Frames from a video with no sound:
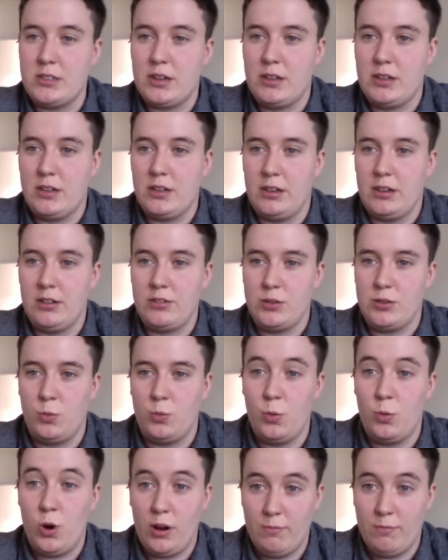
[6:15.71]
I think, to
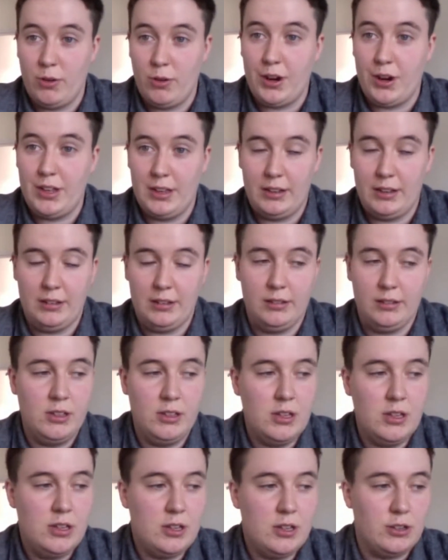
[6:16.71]
what I'm writing
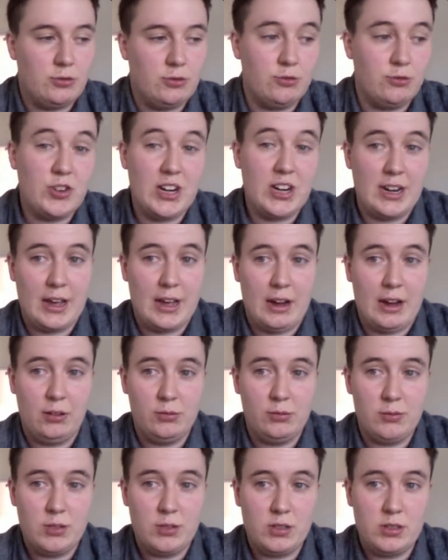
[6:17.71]
has really
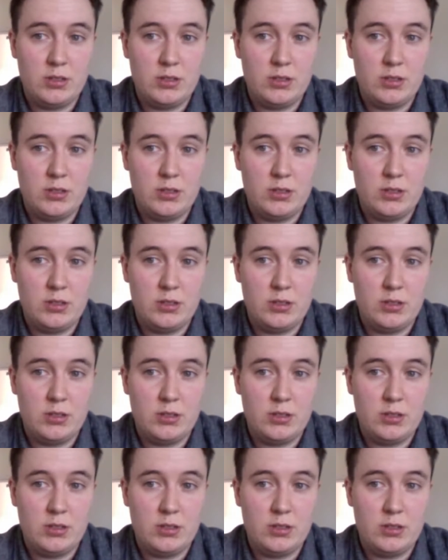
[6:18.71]
helped.